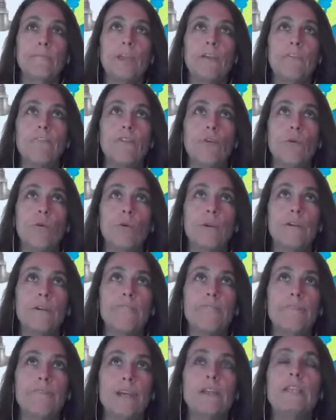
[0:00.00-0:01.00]

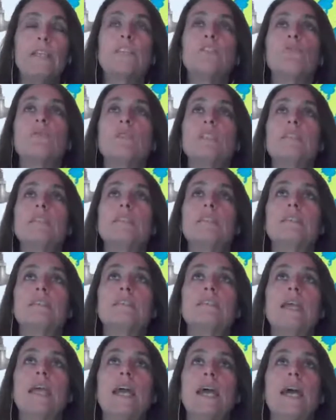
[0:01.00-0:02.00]
for various
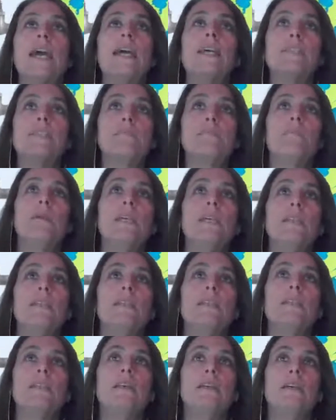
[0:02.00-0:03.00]
reasons, has
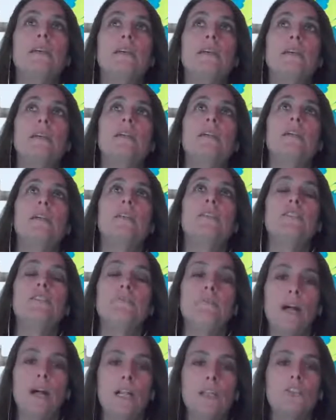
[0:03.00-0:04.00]
been
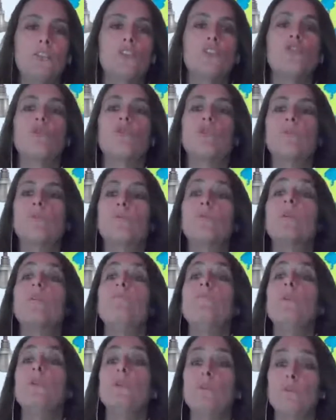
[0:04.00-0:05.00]
demolished or
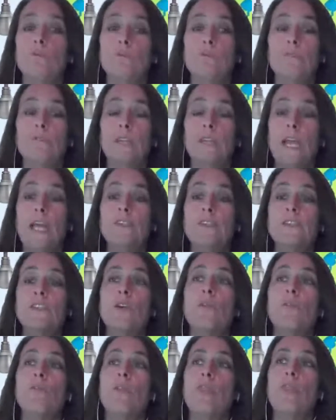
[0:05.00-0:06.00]
removed. And
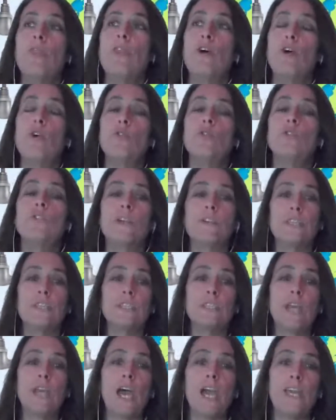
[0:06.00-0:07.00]
so those are the
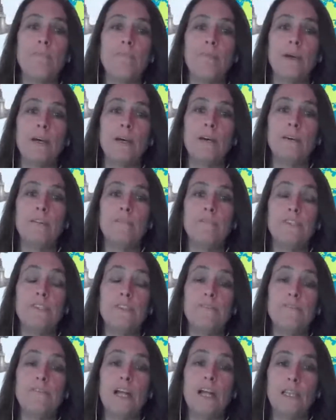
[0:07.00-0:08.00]
type of
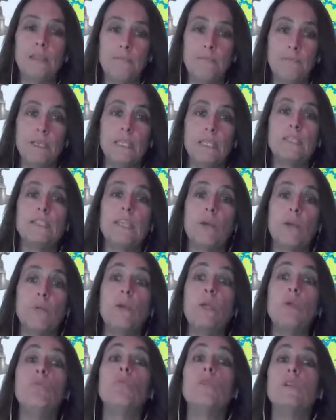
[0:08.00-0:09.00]
developments that
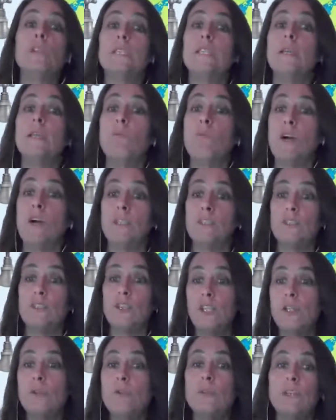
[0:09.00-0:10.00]
we really want to
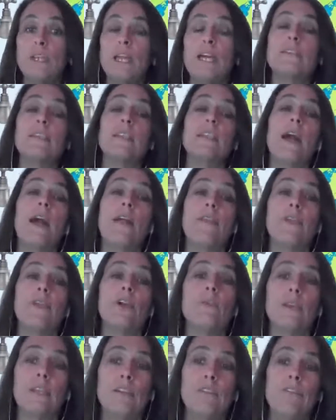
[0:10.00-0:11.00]
utilize, and not the
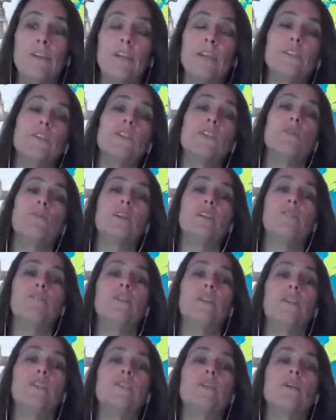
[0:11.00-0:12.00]
greenfields. The
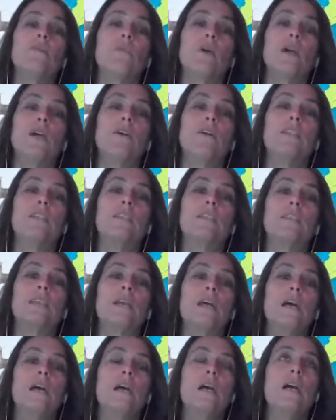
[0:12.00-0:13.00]
greenfields are where it's,
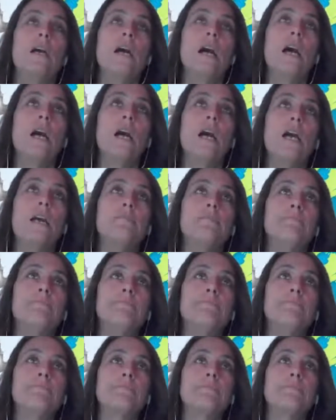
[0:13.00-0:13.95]
um,